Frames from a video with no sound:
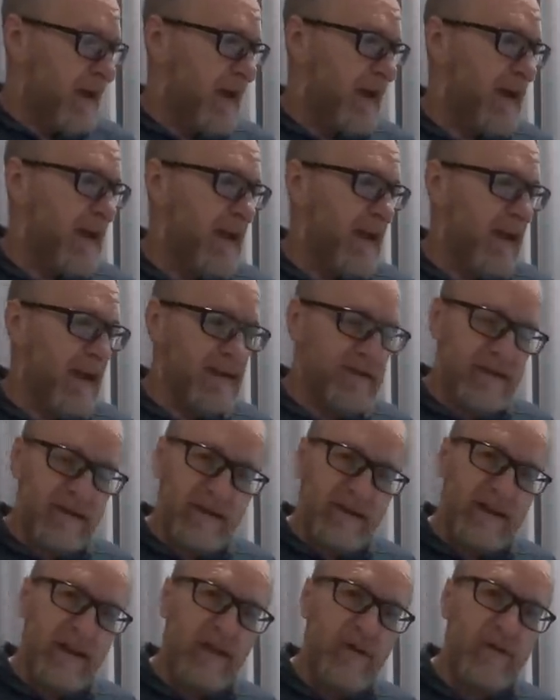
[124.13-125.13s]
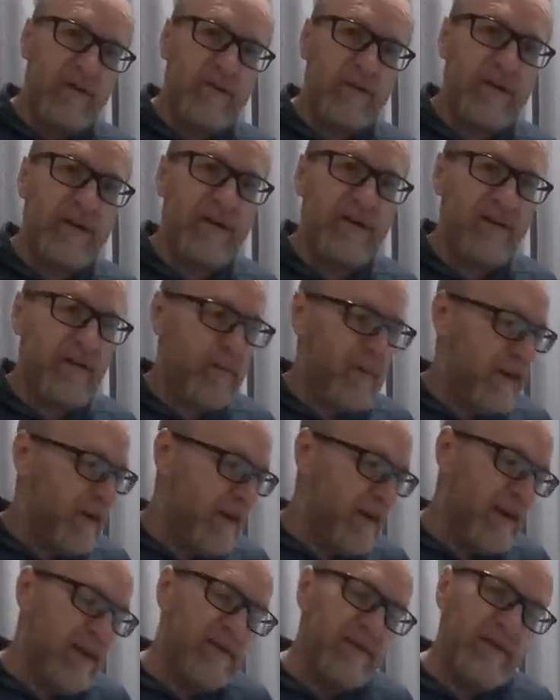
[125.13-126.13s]
uh, as the clouds were
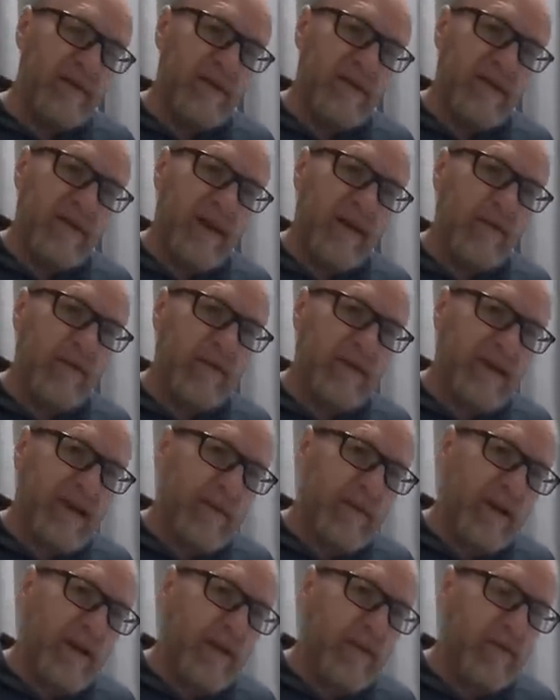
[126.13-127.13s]
disappearing, the sun was coming